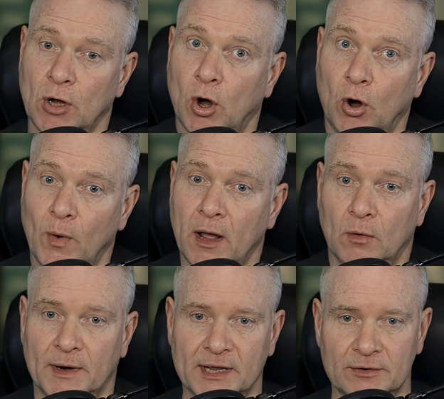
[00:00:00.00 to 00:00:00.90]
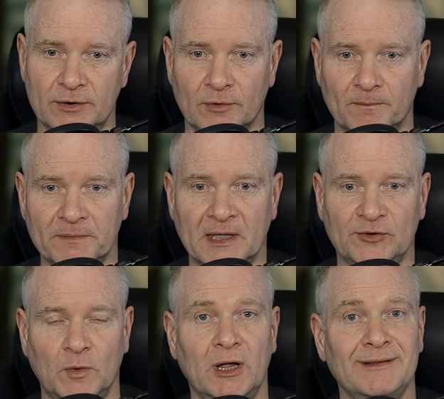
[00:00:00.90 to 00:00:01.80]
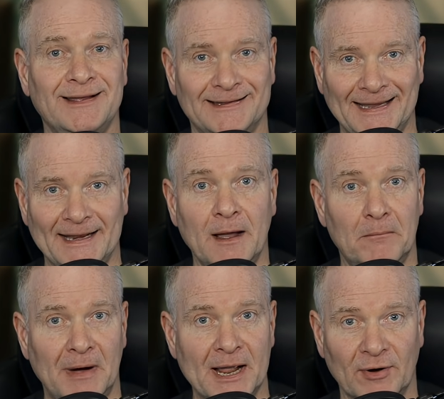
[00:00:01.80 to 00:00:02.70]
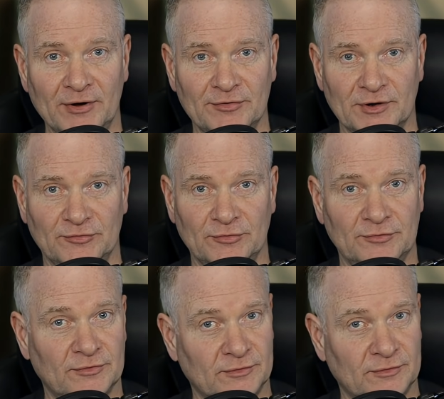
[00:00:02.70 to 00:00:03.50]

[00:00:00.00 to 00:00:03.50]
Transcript: oh well, what can you do? As well, data migration issues.